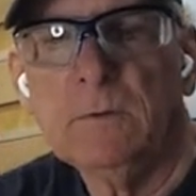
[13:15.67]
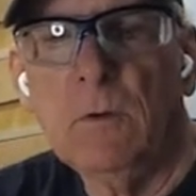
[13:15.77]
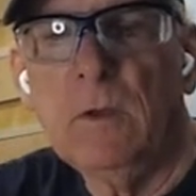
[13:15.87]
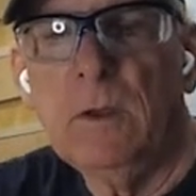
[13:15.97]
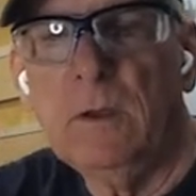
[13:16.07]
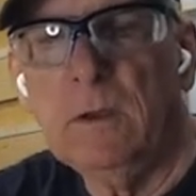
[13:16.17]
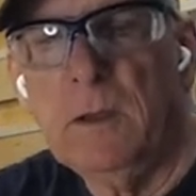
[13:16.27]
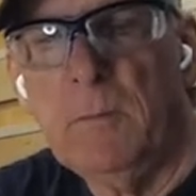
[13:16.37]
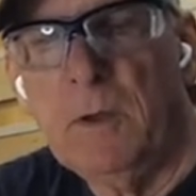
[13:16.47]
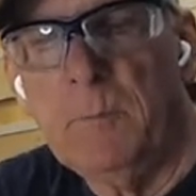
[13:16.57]
It's only
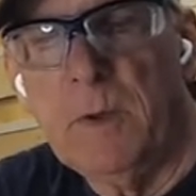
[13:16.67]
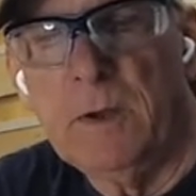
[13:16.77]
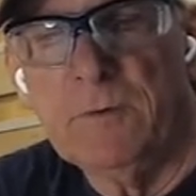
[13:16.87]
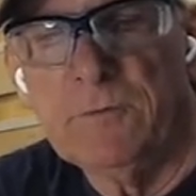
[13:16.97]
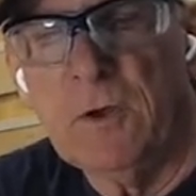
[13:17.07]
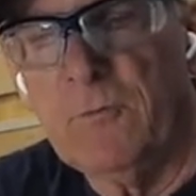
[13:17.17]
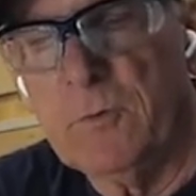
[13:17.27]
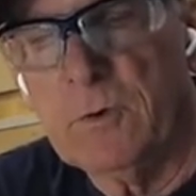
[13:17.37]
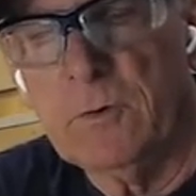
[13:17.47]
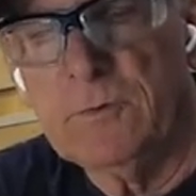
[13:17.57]
limited by your
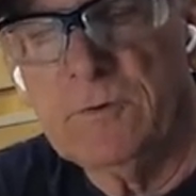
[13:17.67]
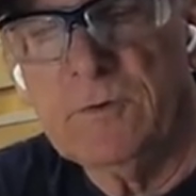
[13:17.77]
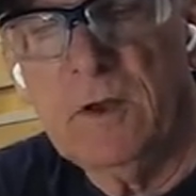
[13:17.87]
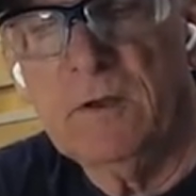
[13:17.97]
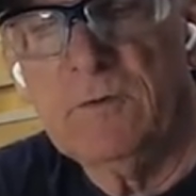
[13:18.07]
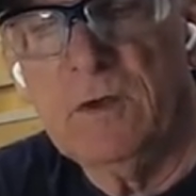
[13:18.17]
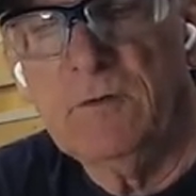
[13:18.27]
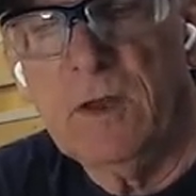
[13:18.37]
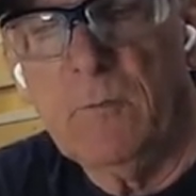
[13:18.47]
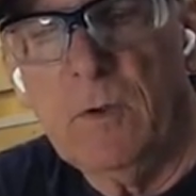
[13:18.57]
software. Of course, the CNC
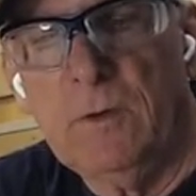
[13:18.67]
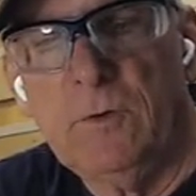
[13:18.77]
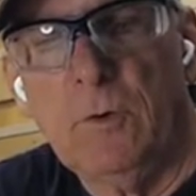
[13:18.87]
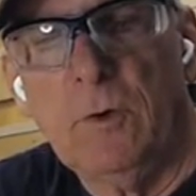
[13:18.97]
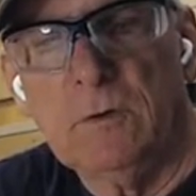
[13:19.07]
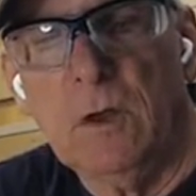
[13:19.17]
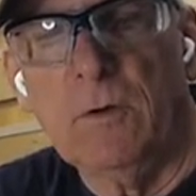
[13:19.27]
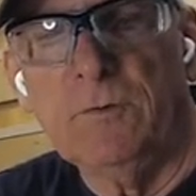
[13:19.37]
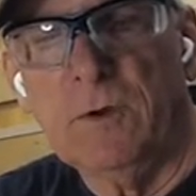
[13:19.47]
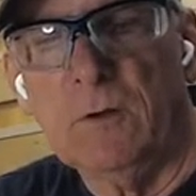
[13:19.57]
is that way too, as
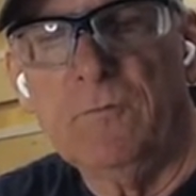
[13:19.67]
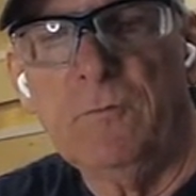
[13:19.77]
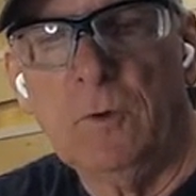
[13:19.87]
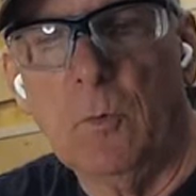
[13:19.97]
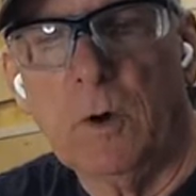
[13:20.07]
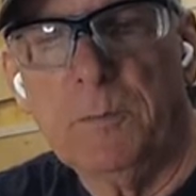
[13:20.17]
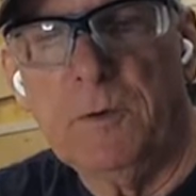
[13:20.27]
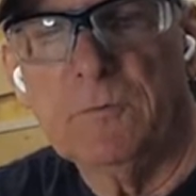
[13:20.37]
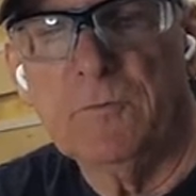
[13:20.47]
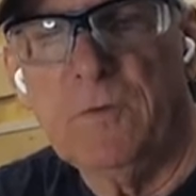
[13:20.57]
long as your
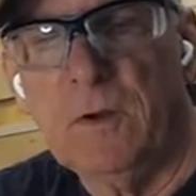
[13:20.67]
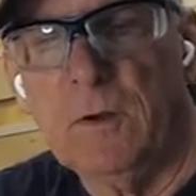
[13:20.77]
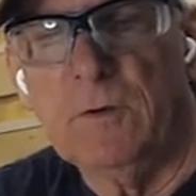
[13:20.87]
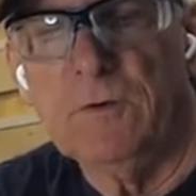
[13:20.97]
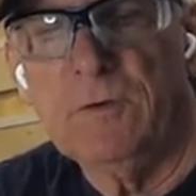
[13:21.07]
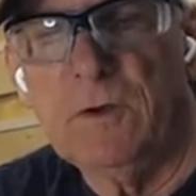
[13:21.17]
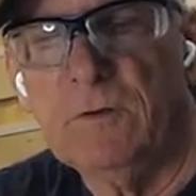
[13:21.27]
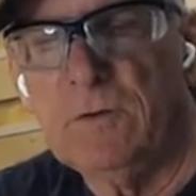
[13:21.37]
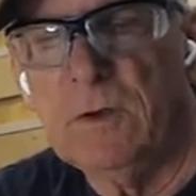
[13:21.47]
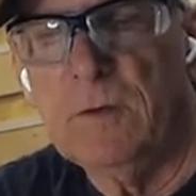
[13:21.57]
workpiece will fit on your
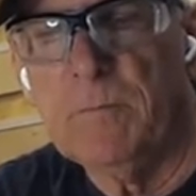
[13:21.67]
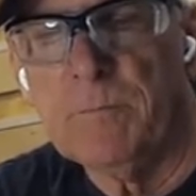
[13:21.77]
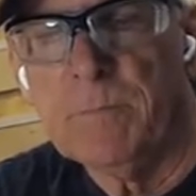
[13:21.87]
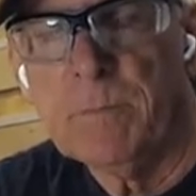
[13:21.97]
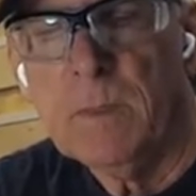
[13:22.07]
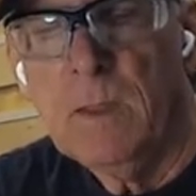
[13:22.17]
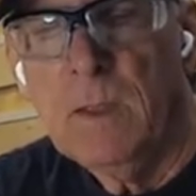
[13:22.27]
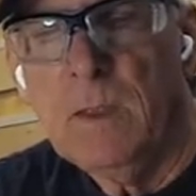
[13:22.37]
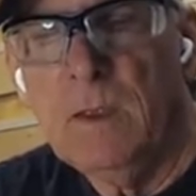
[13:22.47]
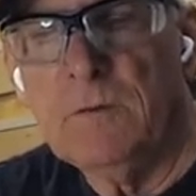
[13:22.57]
CNC.
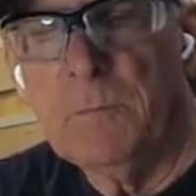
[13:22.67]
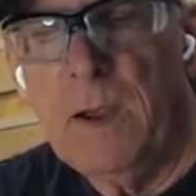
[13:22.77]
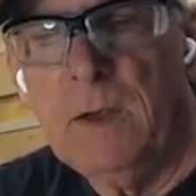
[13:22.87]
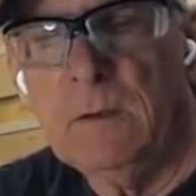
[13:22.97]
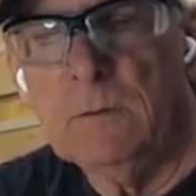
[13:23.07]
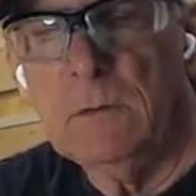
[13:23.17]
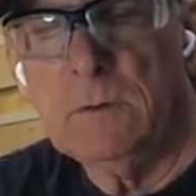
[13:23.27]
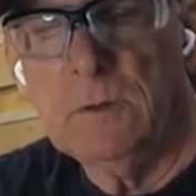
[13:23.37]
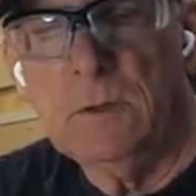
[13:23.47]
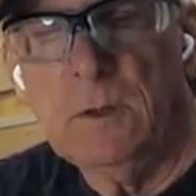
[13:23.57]
It's manual.
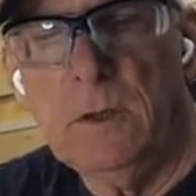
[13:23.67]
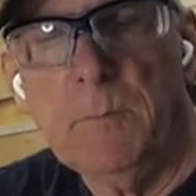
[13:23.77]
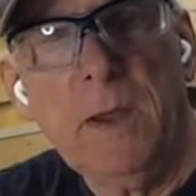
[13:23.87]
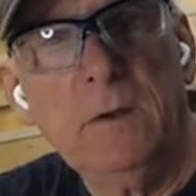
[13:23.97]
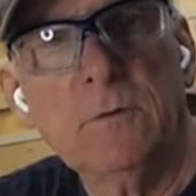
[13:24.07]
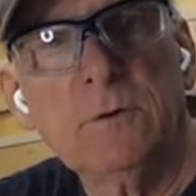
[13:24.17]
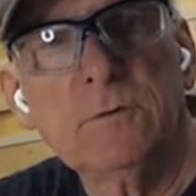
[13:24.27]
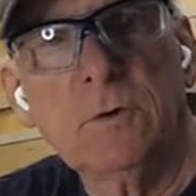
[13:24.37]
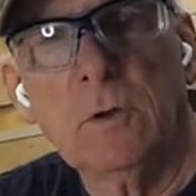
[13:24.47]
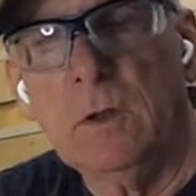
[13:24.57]
The manual
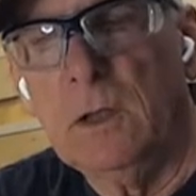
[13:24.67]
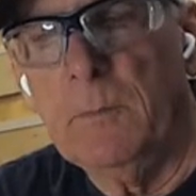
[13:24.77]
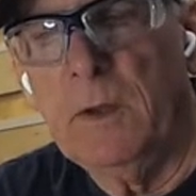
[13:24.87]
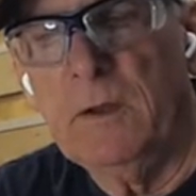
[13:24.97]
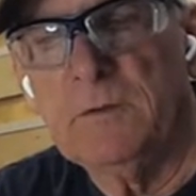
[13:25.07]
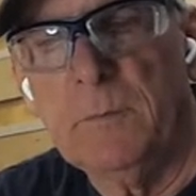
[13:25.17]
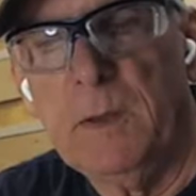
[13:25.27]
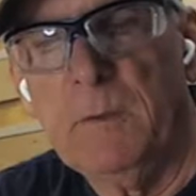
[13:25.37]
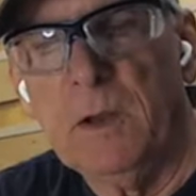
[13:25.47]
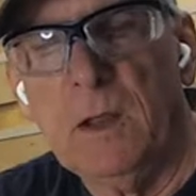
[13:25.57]
control eliminates
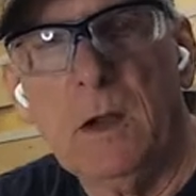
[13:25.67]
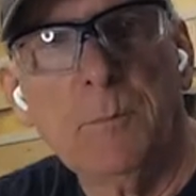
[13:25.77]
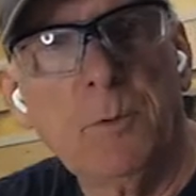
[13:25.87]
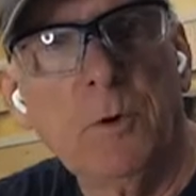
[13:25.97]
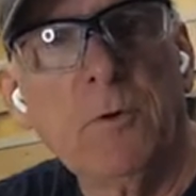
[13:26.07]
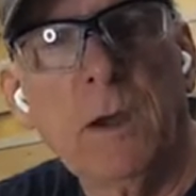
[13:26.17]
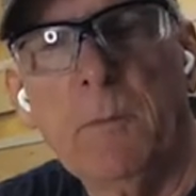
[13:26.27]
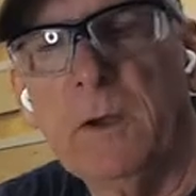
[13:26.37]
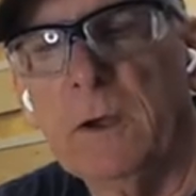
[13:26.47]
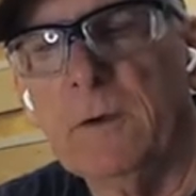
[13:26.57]
maybe a lot of
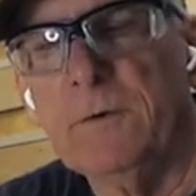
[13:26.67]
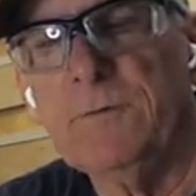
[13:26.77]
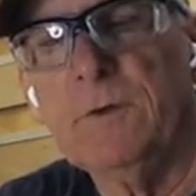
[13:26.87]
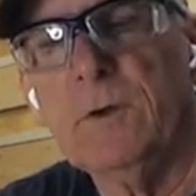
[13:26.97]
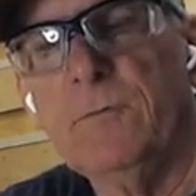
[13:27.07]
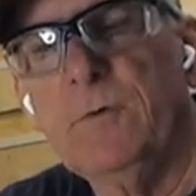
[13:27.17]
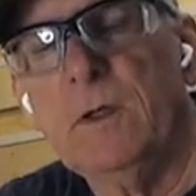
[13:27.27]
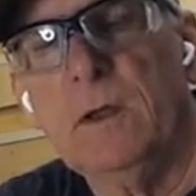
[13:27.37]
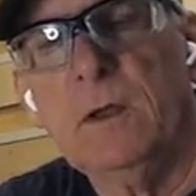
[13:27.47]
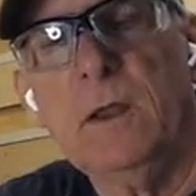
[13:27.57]
programming errors. If you
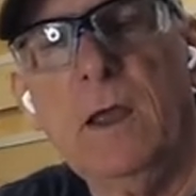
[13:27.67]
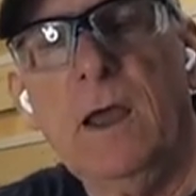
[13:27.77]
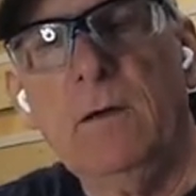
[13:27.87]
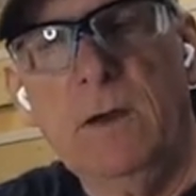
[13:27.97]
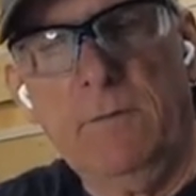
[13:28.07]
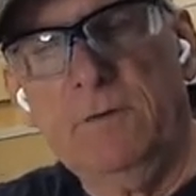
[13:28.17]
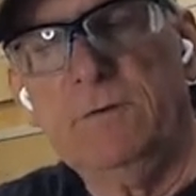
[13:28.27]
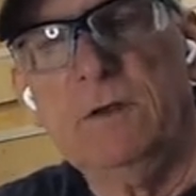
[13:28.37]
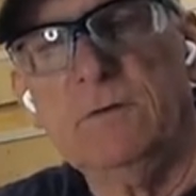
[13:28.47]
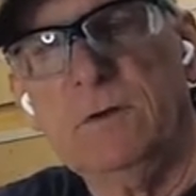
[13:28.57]
got I don't have a
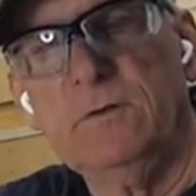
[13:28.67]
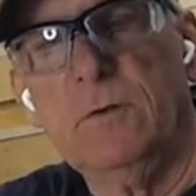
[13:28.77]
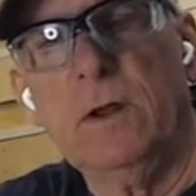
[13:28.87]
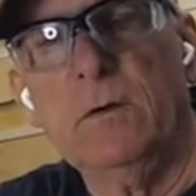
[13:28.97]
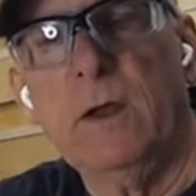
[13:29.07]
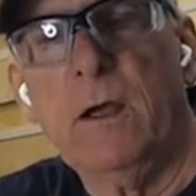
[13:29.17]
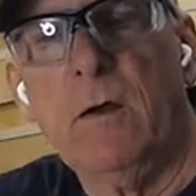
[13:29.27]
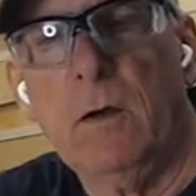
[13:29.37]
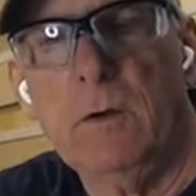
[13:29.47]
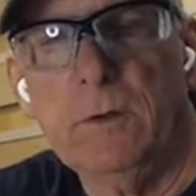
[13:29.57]
CNC, so I don't know
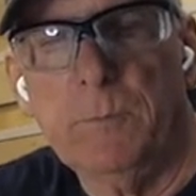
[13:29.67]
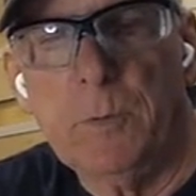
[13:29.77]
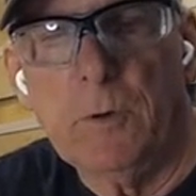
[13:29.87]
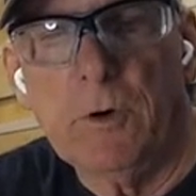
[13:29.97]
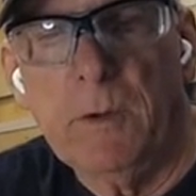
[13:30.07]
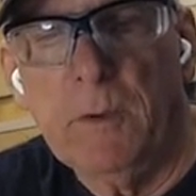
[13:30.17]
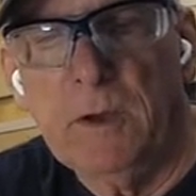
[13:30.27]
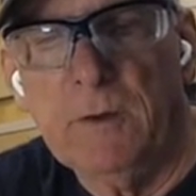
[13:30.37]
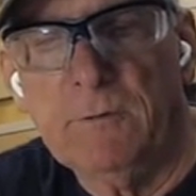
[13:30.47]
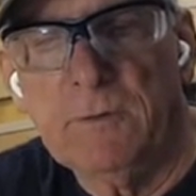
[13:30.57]
how hard the
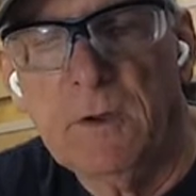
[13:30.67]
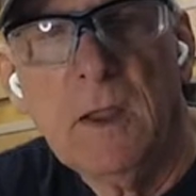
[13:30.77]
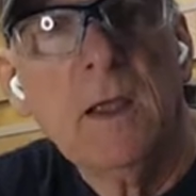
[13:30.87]
programming is.